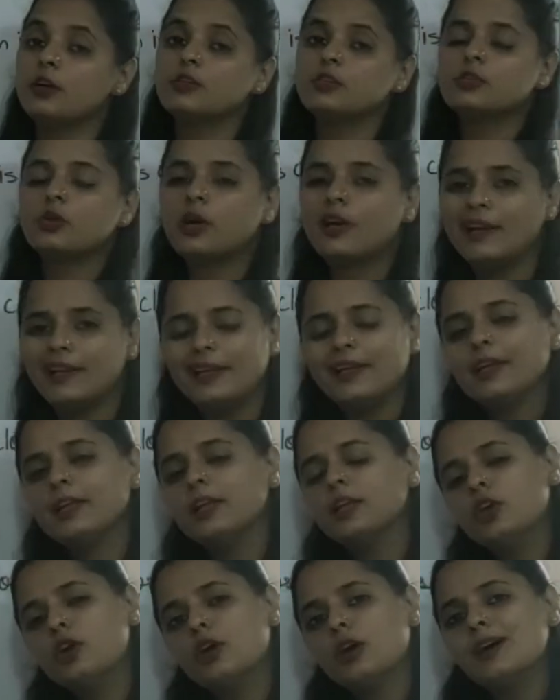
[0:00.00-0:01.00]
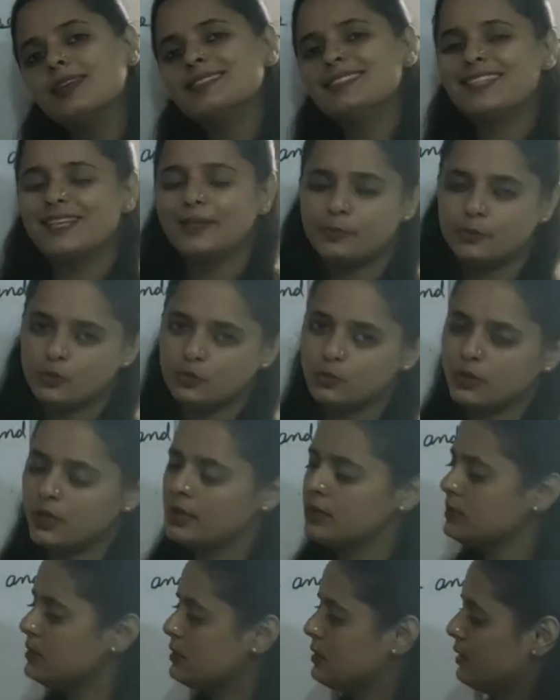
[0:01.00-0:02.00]
So clearing your concept,
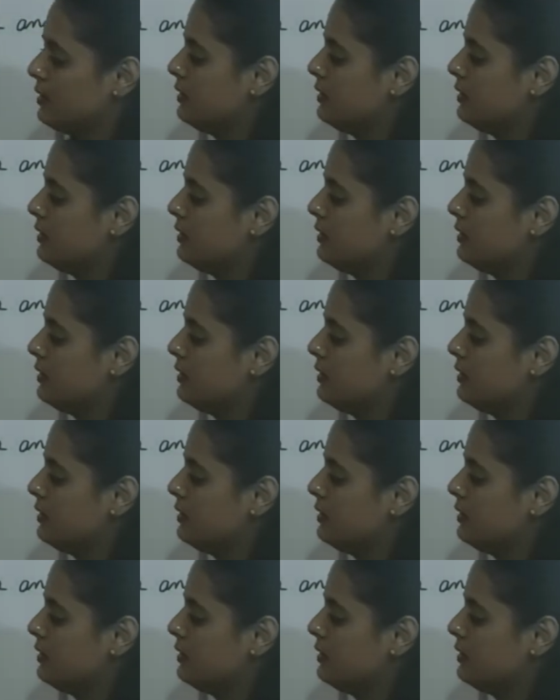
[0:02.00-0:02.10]
students,